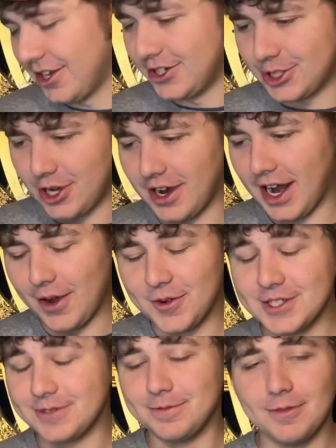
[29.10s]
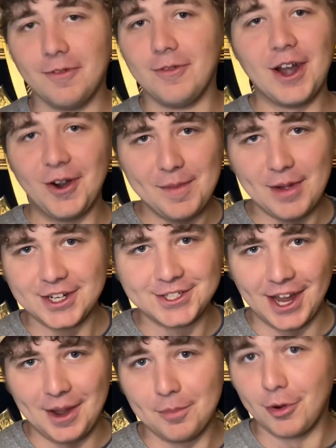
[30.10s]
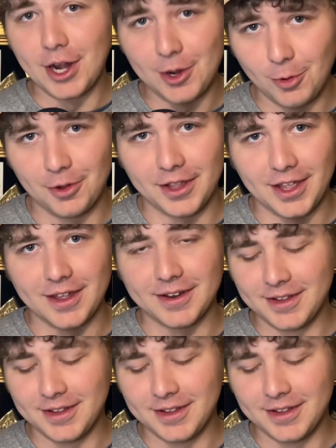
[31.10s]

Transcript: Sure, I was very much a prequel kid,